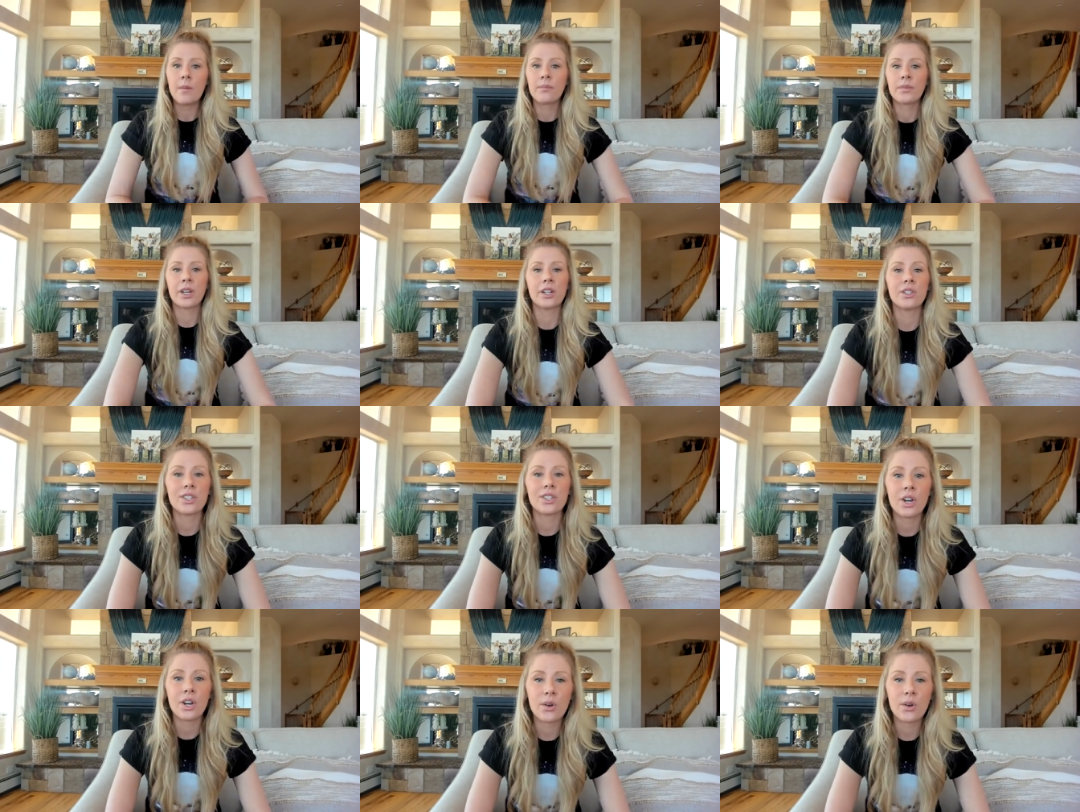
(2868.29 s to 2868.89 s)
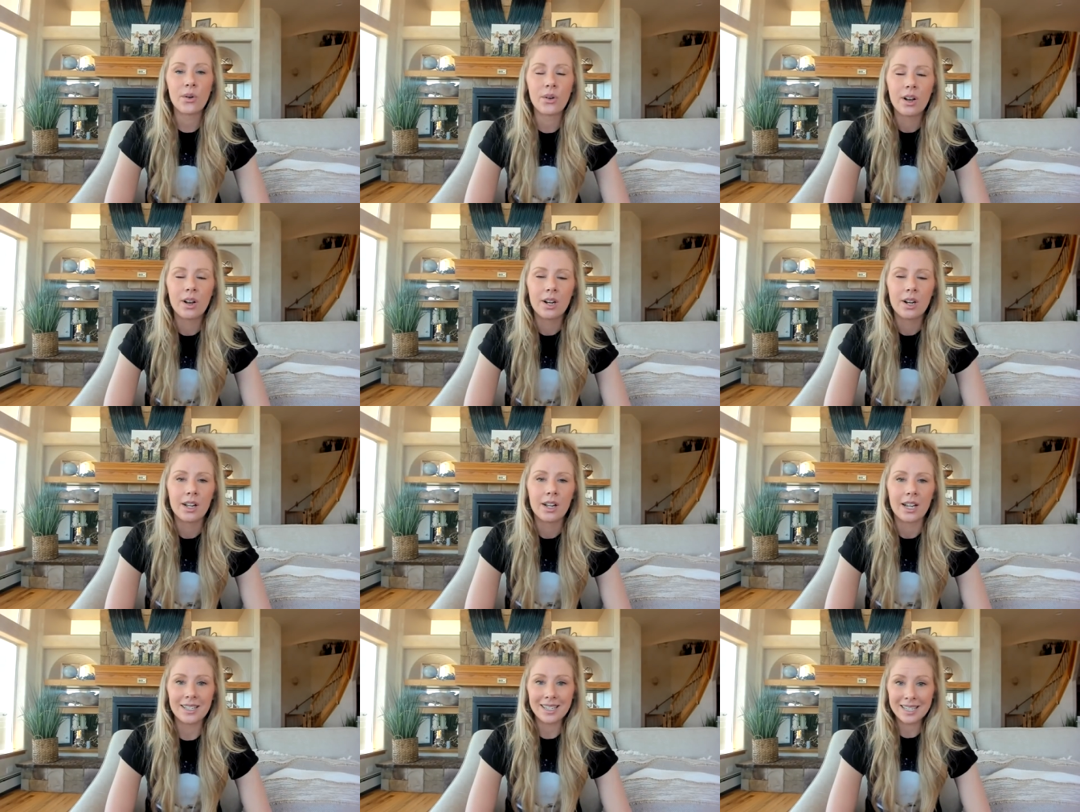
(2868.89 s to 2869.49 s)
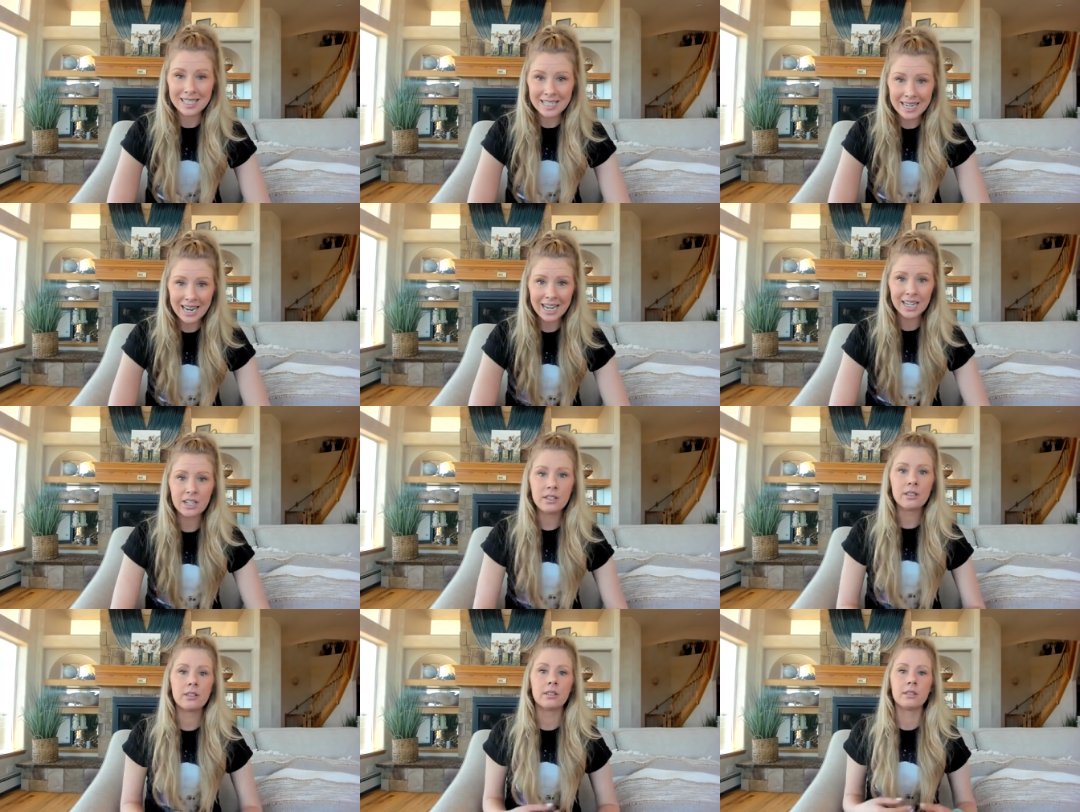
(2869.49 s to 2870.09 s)
And so
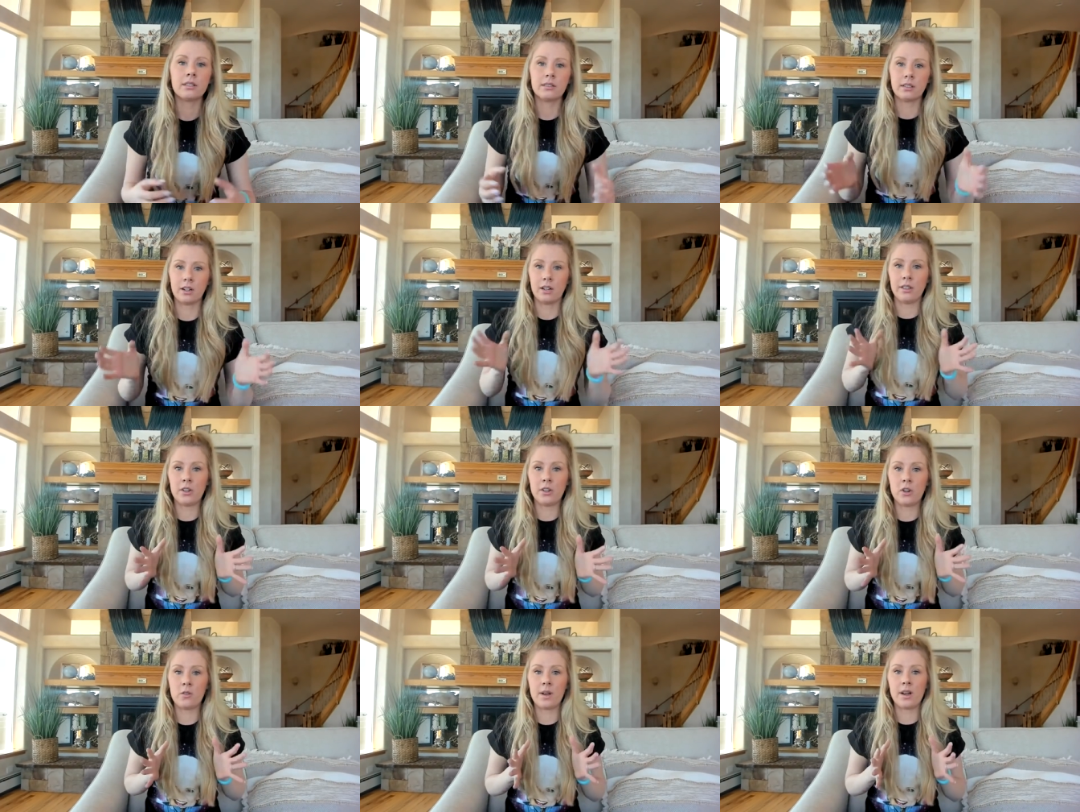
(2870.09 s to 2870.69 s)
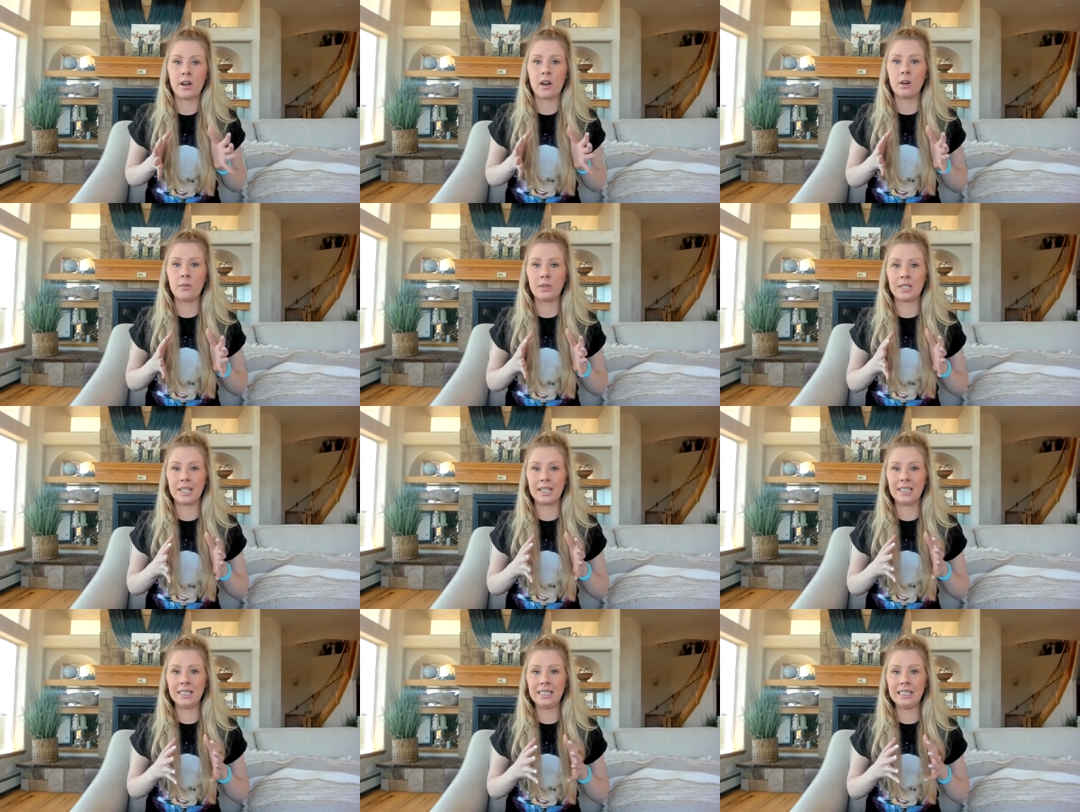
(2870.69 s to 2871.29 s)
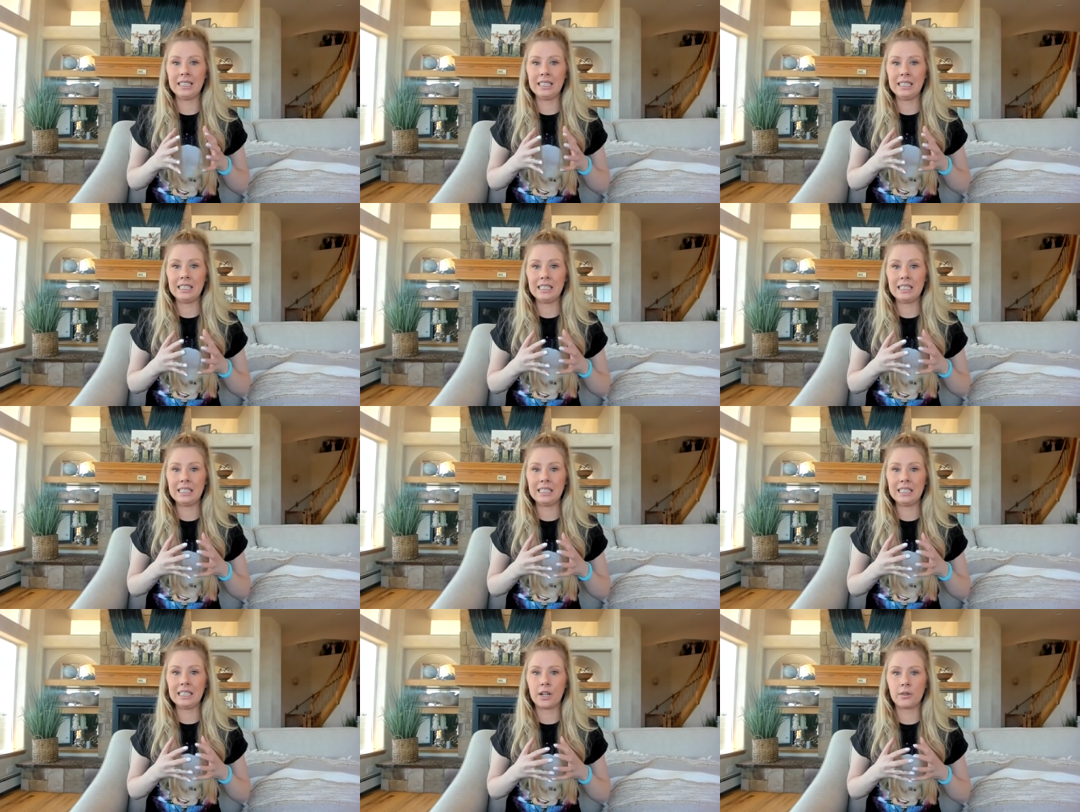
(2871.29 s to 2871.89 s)
instead, although my heart was like,
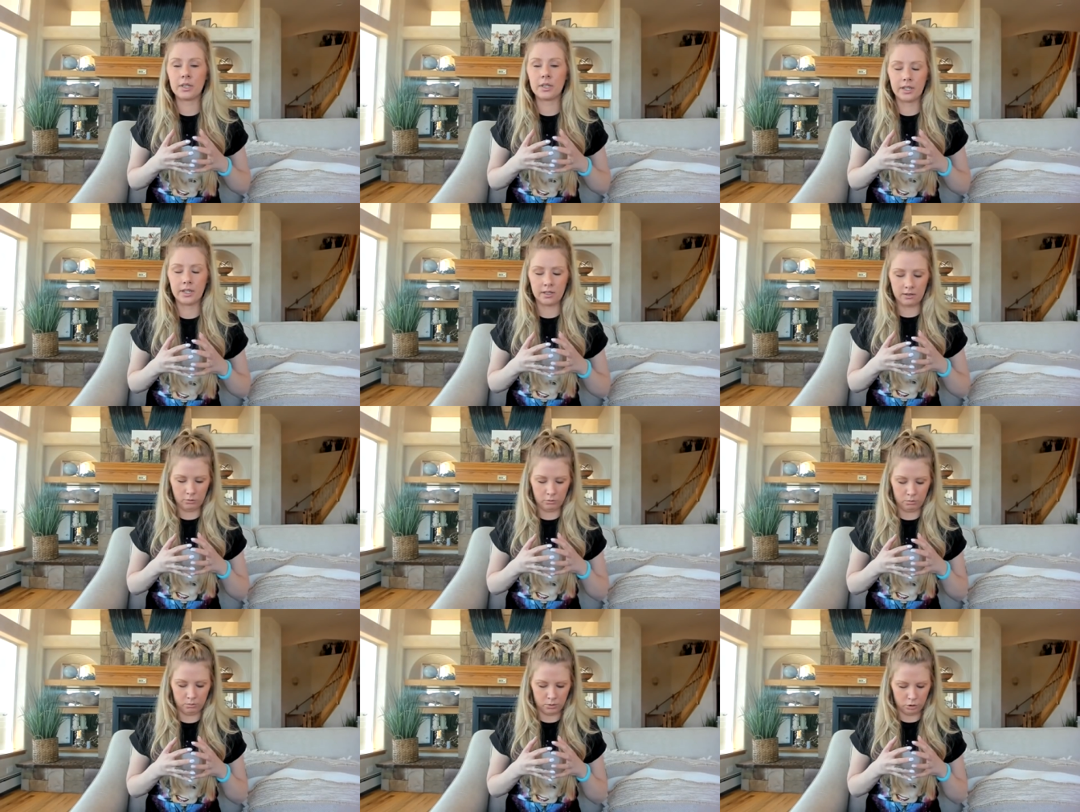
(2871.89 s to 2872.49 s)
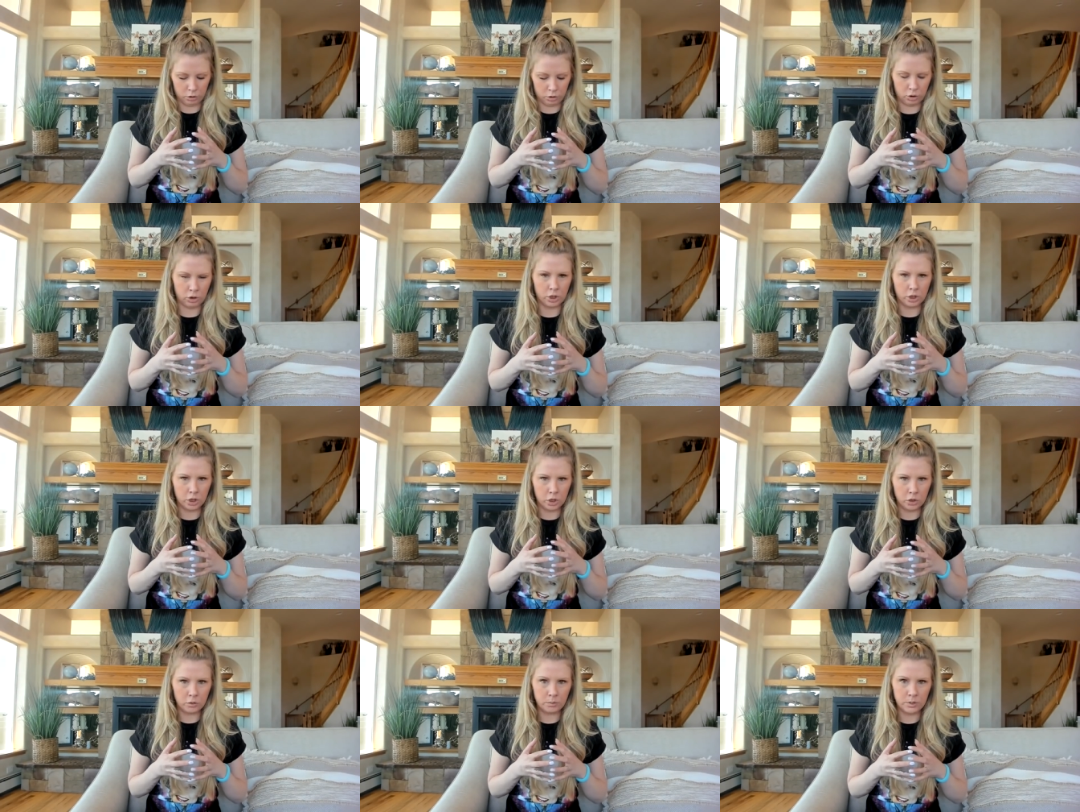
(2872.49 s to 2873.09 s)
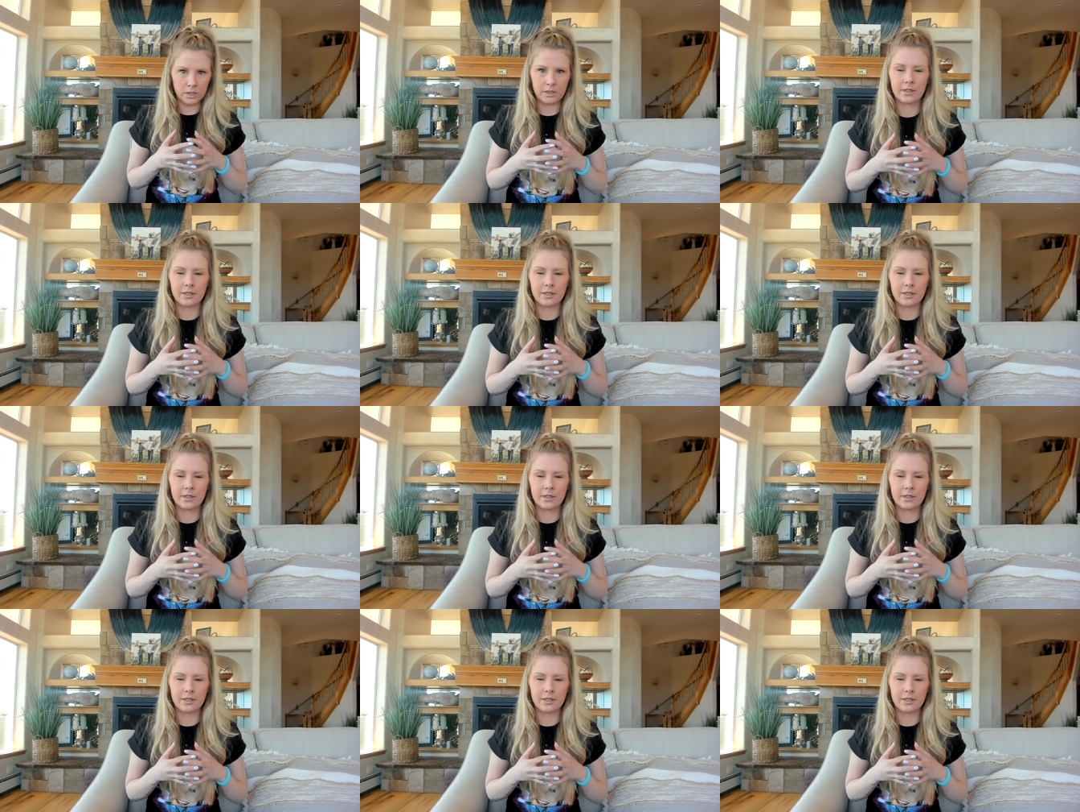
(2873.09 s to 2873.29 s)
I was like, stay open.